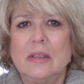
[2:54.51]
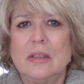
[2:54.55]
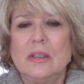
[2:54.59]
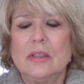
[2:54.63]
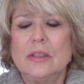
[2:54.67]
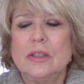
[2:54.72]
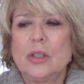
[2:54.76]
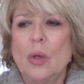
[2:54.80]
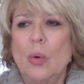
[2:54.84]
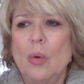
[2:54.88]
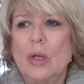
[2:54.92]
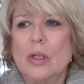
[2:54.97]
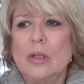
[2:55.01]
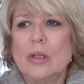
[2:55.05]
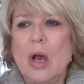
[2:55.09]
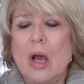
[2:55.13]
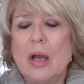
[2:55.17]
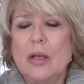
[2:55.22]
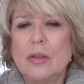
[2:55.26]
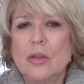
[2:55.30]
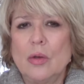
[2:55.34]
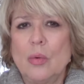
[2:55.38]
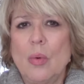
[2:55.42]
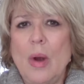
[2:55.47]
So
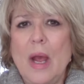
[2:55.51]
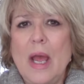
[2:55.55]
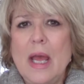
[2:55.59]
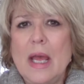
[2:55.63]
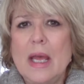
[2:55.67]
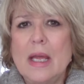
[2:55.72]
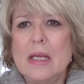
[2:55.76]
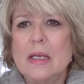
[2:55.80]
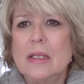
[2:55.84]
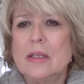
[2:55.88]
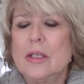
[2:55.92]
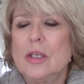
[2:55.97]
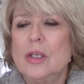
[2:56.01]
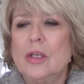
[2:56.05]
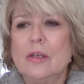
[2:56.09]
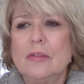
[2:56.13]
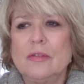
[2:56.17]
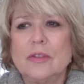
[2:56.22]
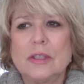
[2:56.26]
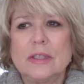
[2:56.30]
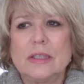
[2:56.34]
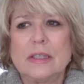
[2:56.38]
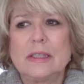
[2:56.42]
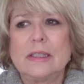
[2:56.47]
along the way, the
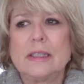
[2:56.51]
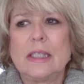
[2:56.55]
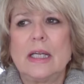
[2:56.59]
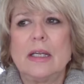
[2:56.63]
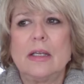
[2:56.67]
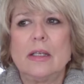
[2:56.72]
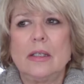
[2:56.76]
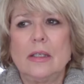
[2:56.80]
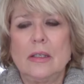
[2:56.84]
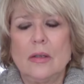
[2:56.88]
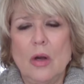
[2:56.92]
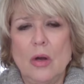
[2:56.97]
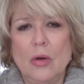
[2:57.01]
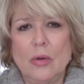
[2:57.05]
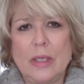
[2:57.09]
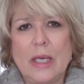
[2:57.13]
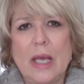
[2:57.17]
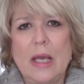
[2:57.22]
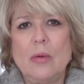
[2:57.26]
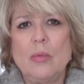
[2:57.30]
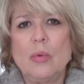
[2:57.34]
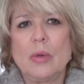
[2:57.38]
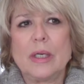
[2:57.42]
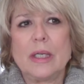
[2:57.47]
universe is saying,
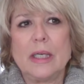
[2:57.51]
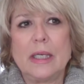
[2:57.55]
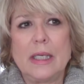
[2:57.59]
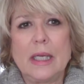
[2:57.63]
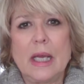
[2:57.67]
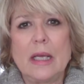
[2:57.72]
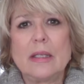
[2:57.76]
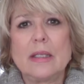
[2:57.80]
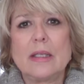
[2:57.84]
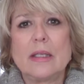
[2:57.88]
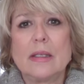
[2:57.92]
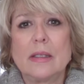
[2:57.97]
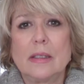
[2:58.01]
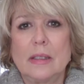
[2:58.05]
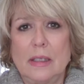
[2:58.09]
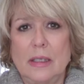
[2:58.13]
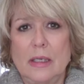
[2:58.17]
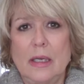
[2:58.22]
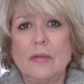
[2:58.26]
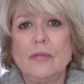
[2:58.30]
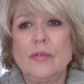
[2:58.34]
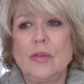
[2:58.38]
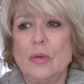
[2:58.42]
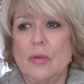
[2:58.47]
okay, we're going to get
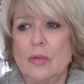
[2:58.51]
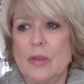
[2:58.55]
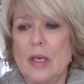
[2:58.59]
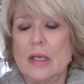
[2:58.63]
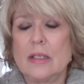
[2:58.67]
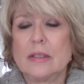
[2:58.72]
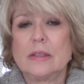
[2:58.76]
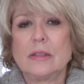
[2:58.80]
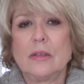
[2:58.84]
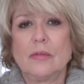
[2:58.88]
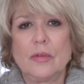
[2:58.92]
give you this.